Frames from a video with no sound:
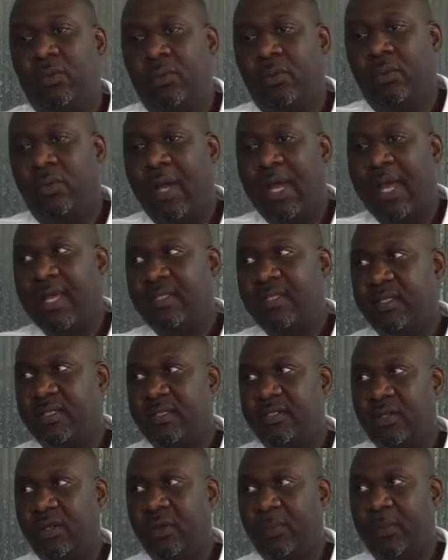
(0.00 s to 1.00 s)
wise as
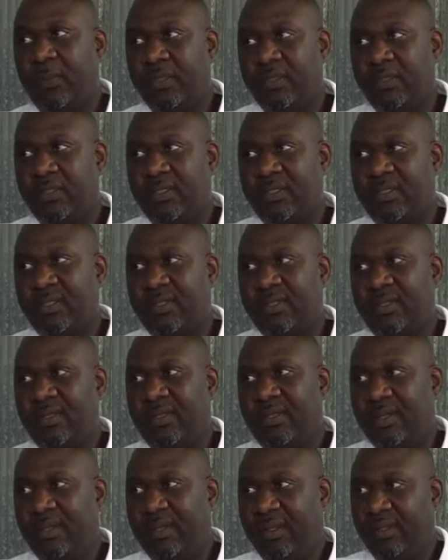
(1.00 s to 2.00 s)
serpents
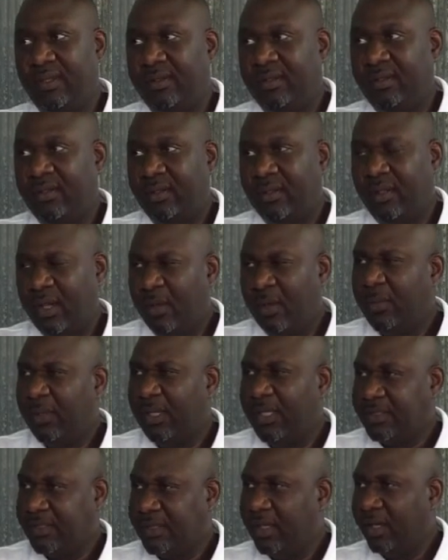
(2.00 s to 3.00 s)
and humble
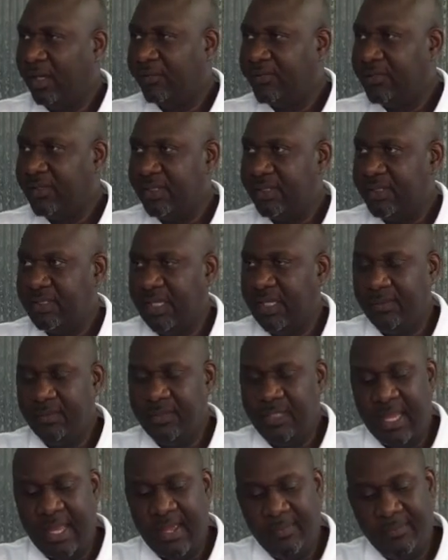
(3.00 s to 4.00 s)
as doves at the same
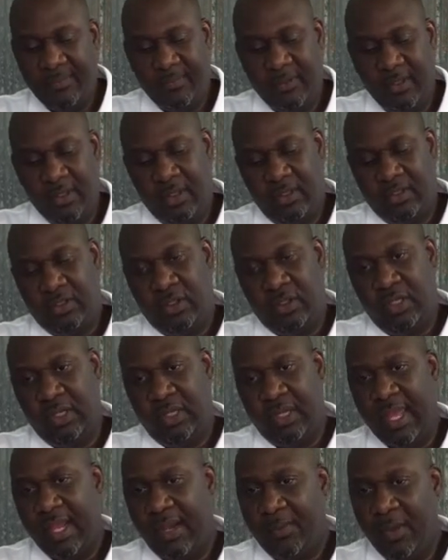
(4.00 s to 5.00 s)
time. Mm-hmm. So you
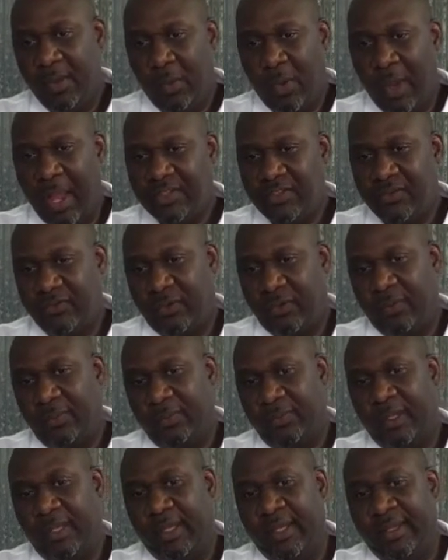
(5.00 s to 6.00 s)
got to be watchful
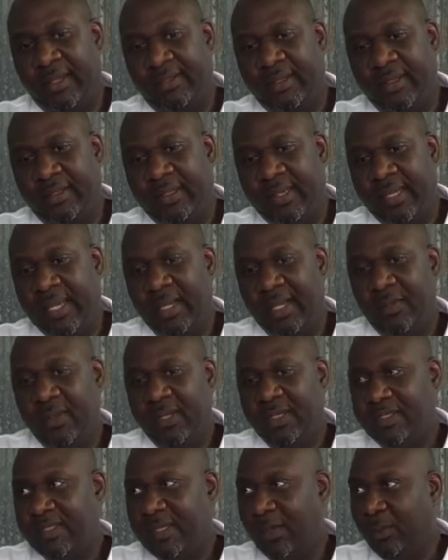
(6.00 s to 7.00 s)
uh, that the enemy
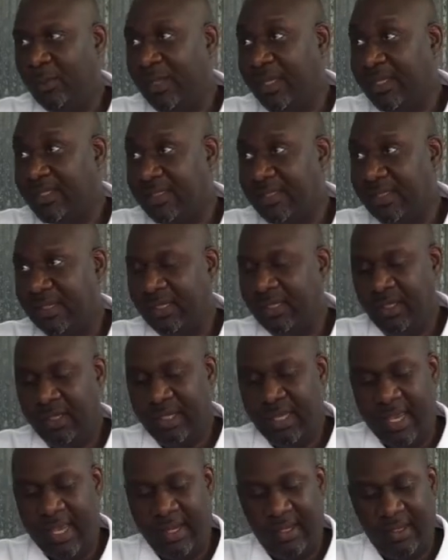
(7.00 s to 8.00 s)
is still busy. You
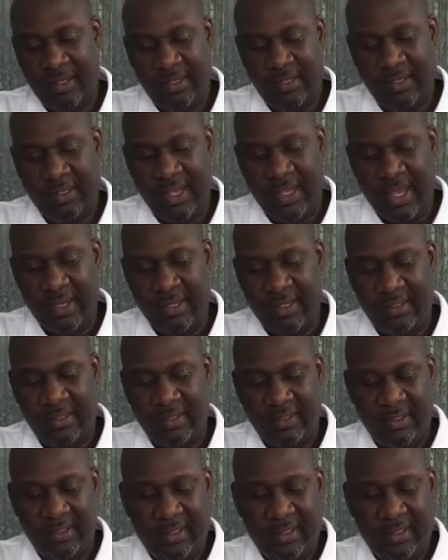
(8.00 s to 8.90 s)
gotta you gotta